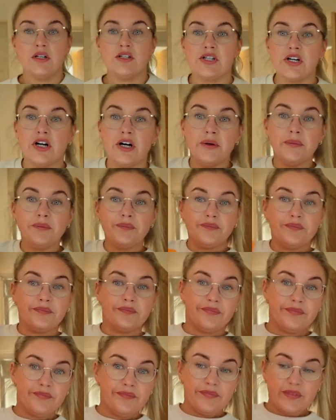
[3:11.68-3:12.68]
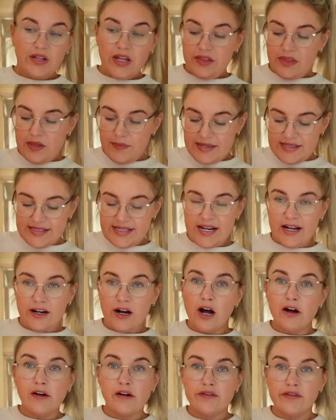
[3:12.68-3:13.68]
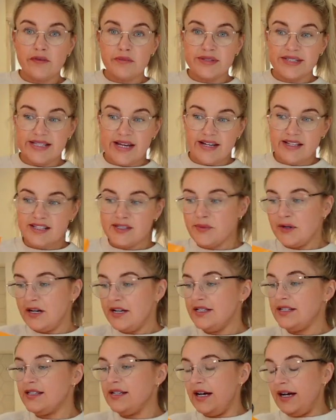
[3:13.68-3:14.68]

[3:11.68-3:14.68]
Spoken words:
So... the bits that I got are from Sainsbury's.